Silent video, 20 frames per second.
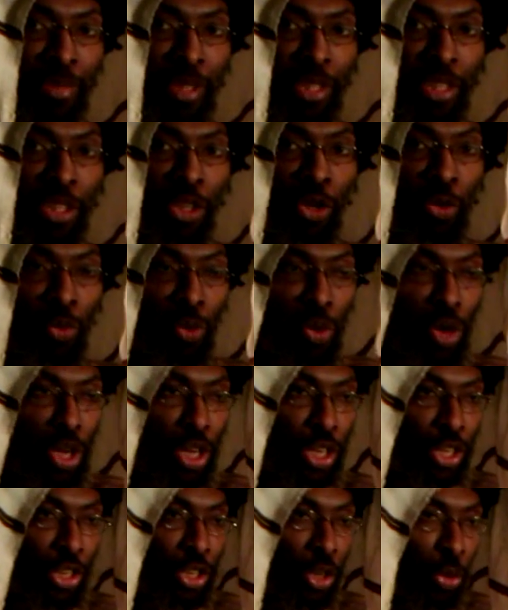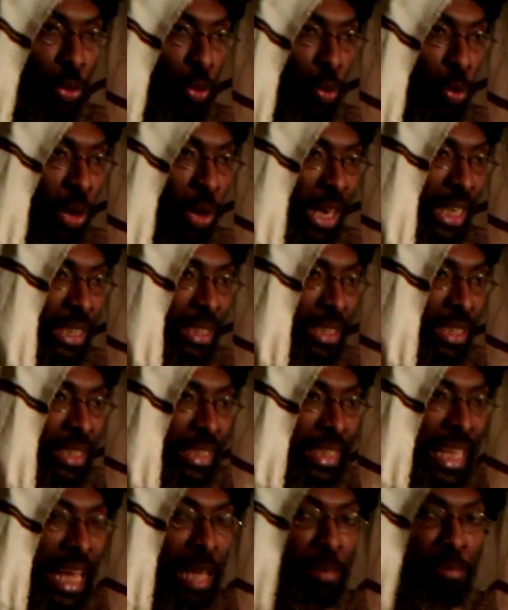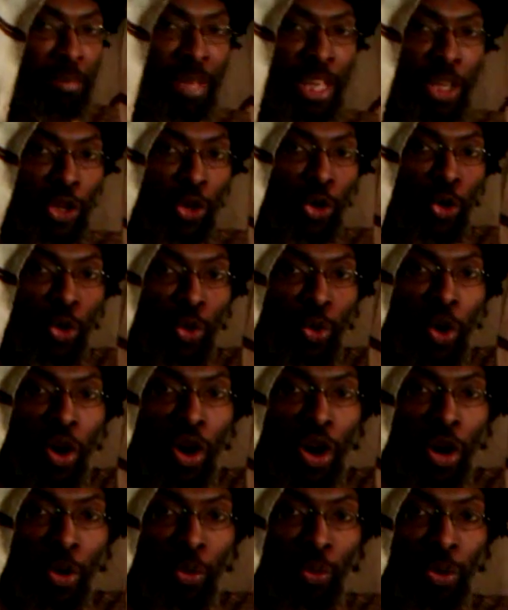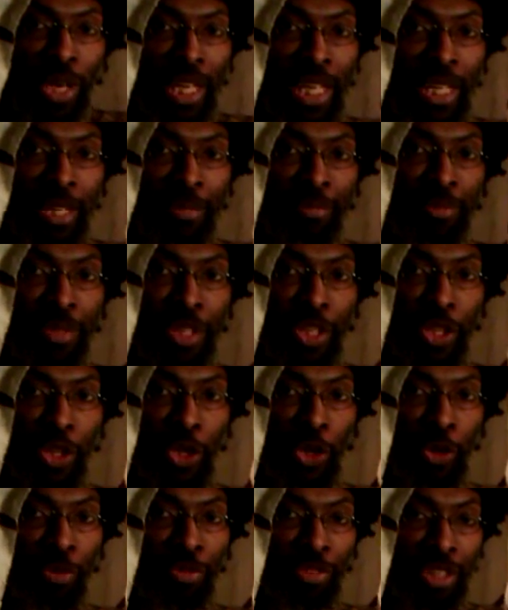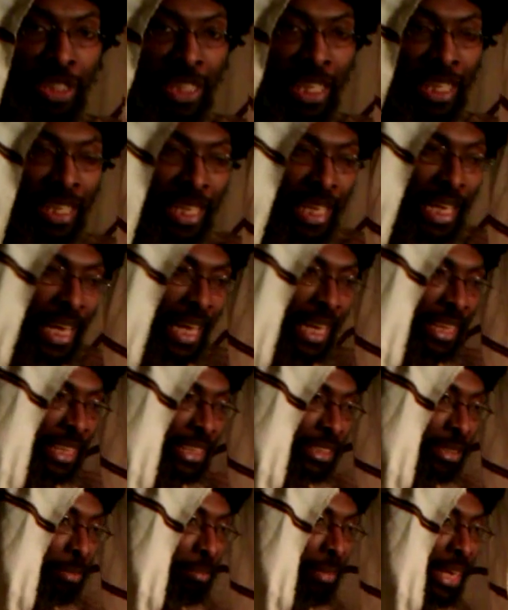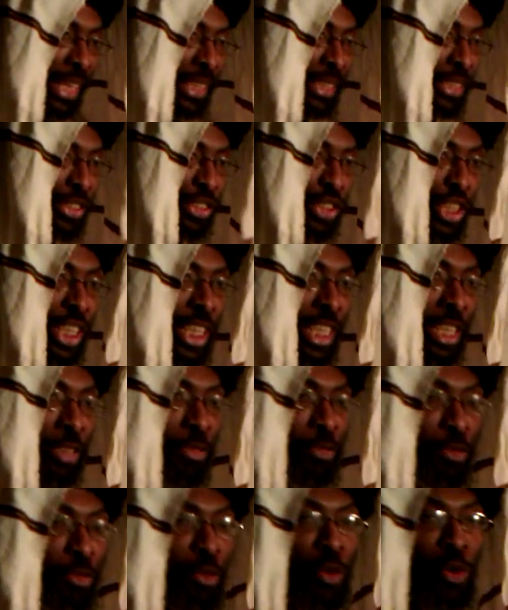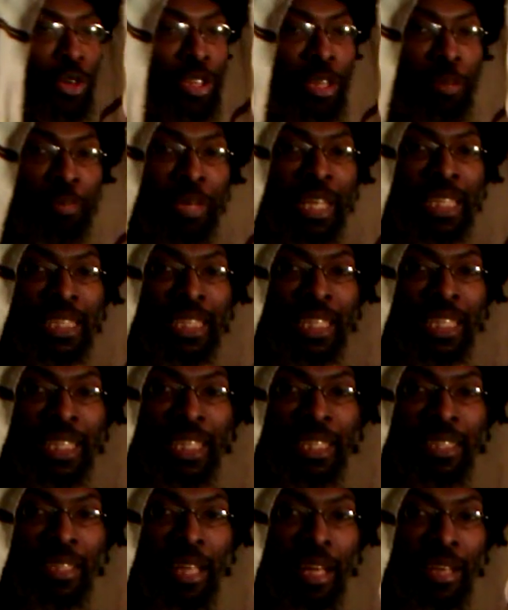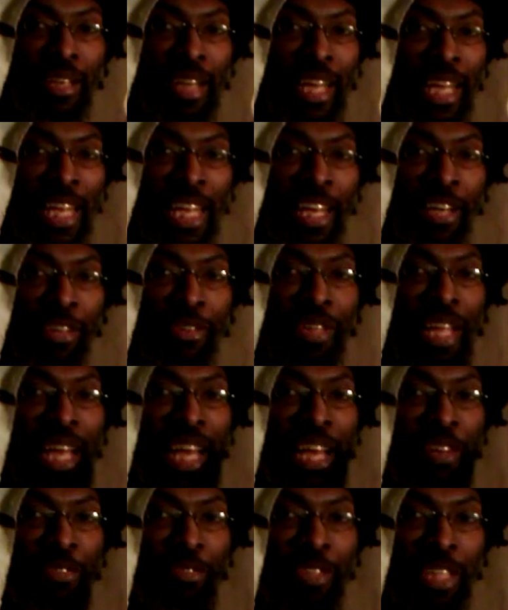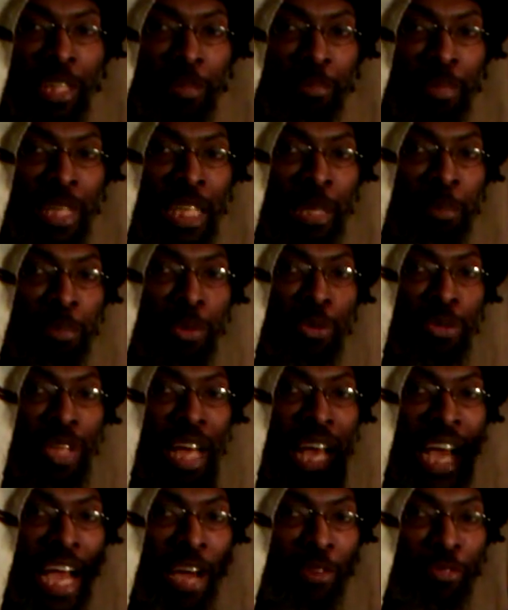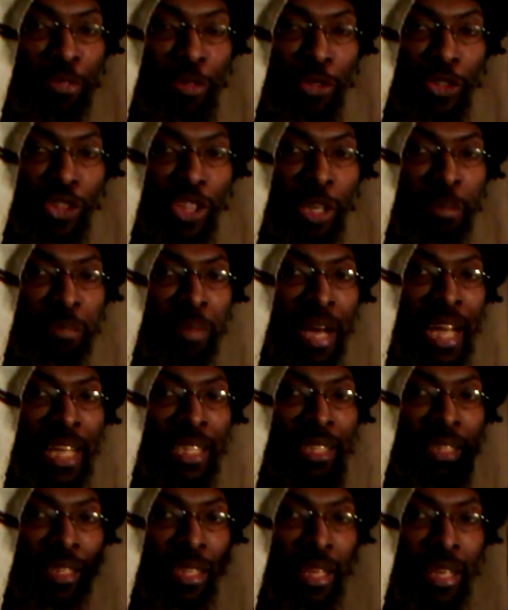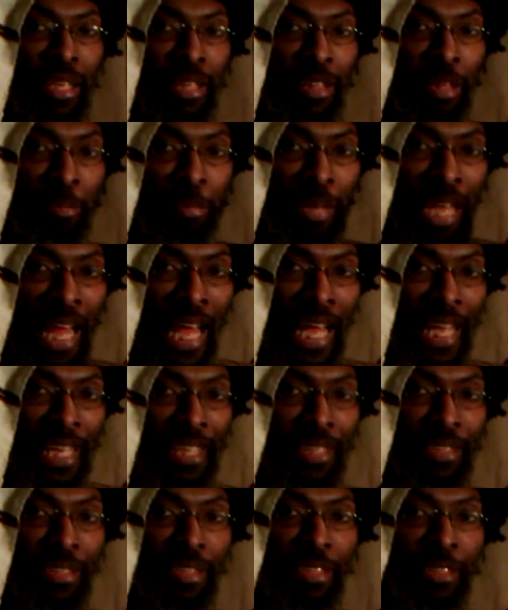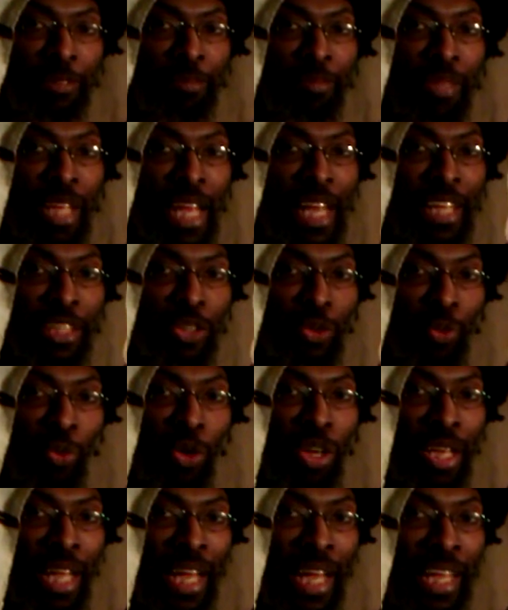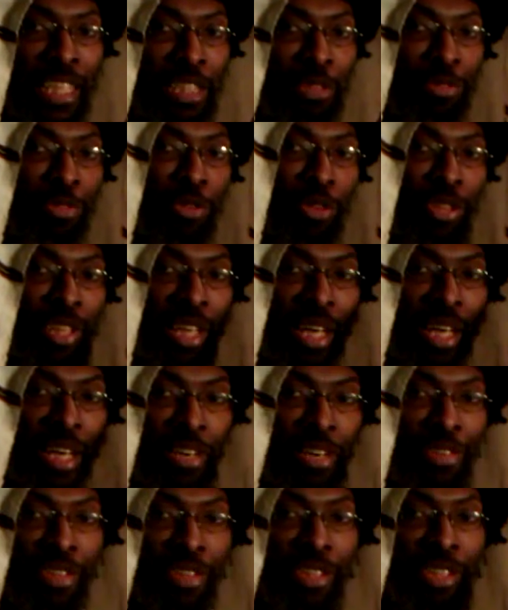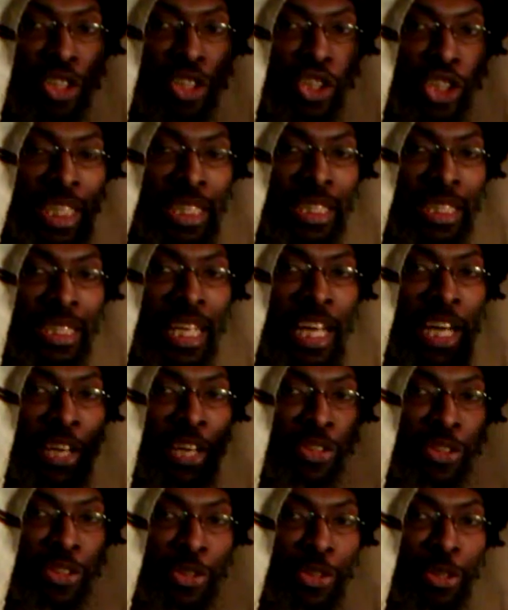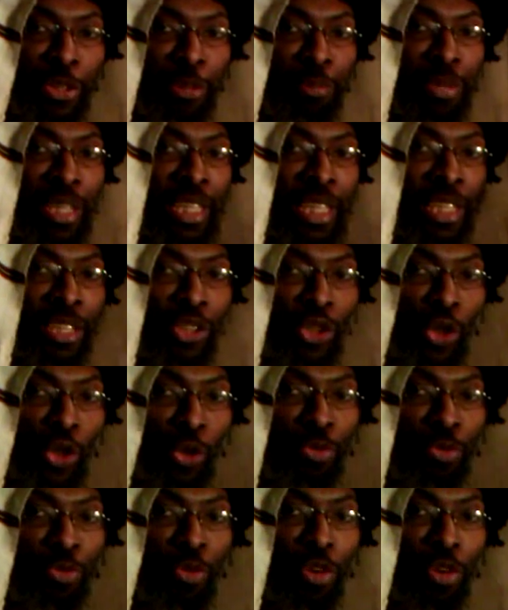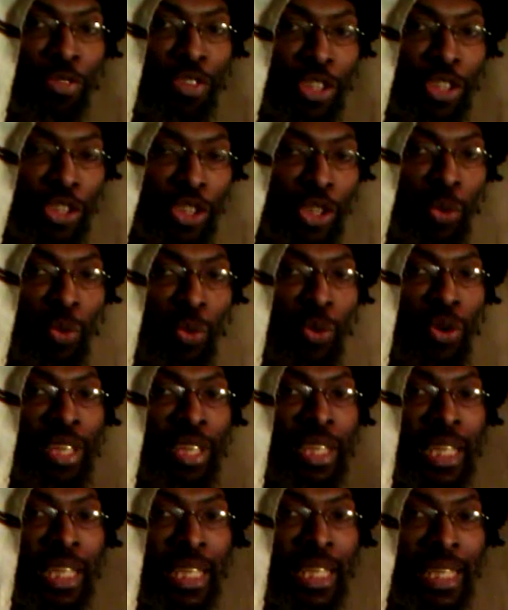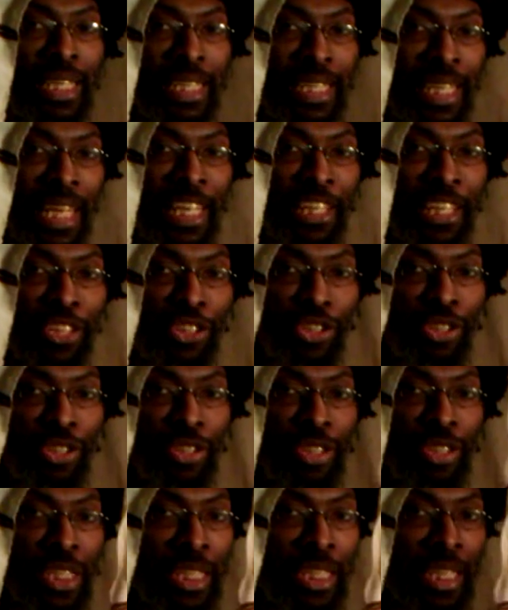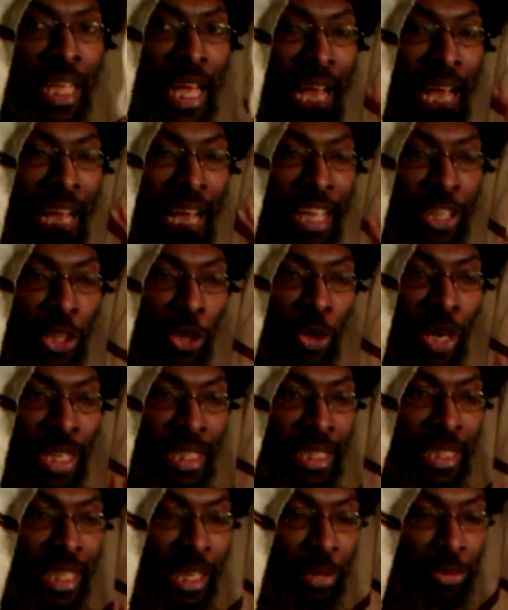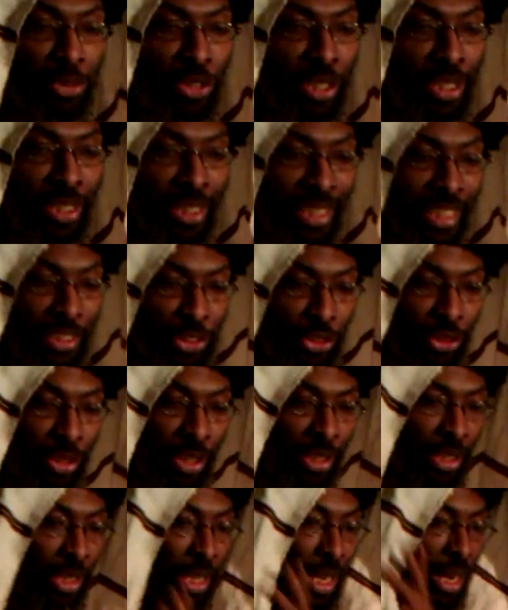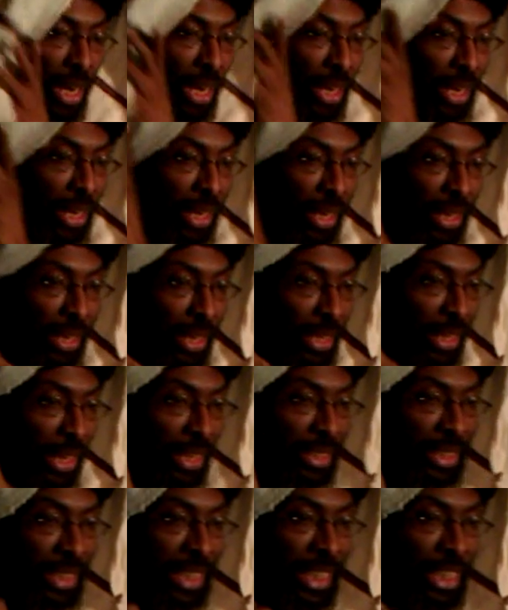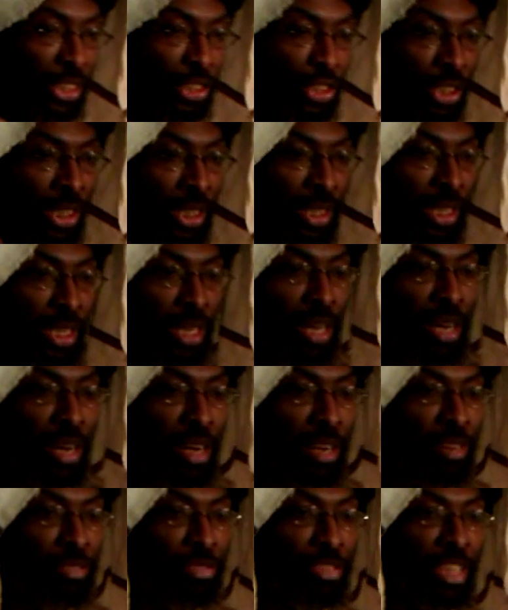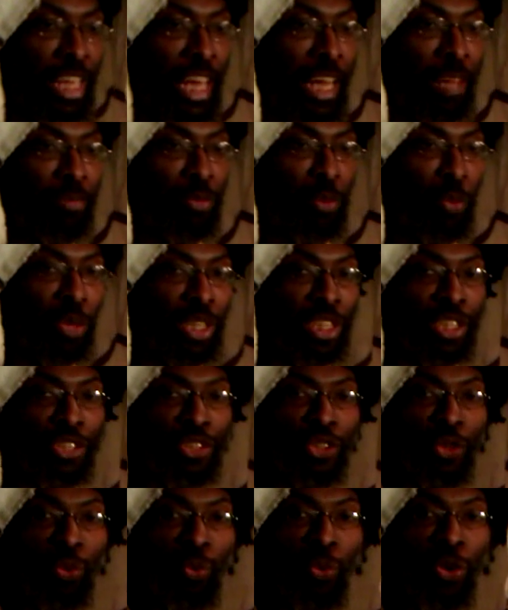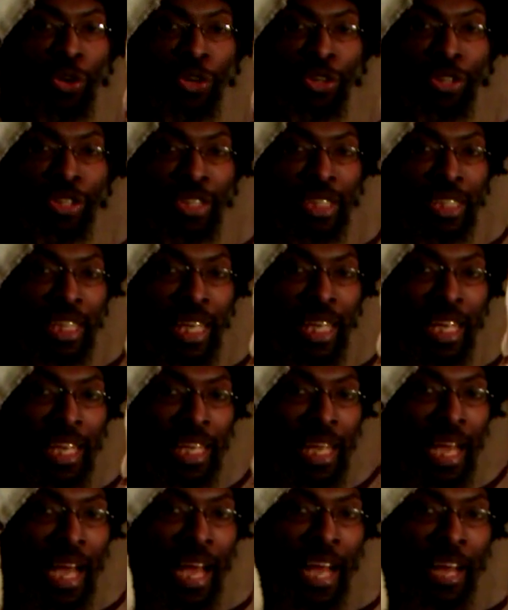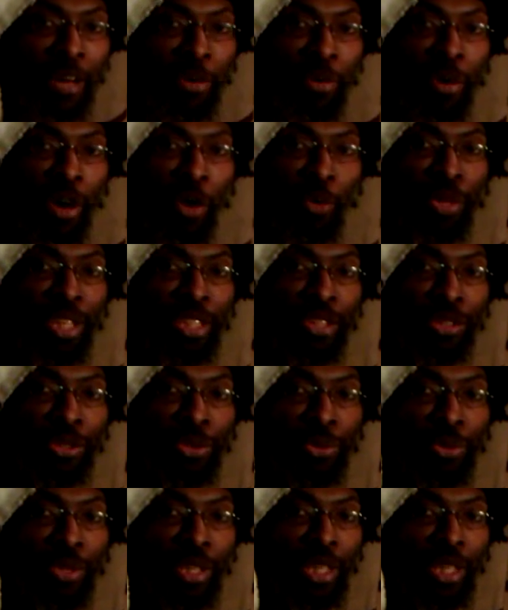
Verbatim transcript: You know, what does that mean? Who are we? You understand? And there's a message here for the Beta Israel, the ethnic people, the Afro-Shemites, the blacks, as well as for the other Gentile, European, so forth and so on, nations. And I know I said I was going to touch on a teaching of that. What does the word say? How are we to